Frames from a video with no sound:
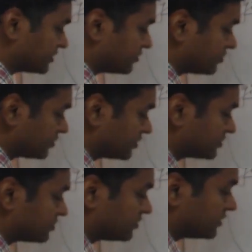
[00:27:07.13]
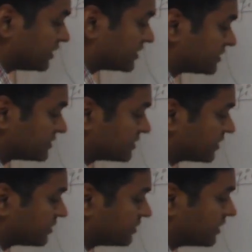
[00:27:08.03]
Okay, so let us
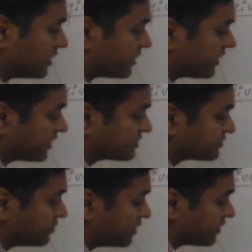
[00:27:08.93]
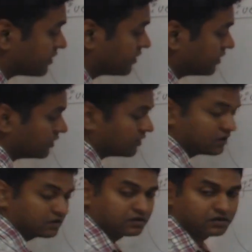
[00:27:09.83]
take delta x bar
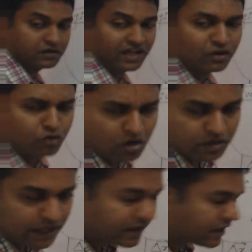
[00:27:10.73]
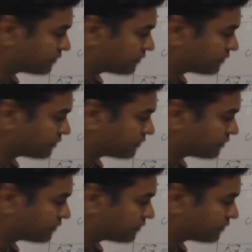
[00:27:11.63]
along I cap,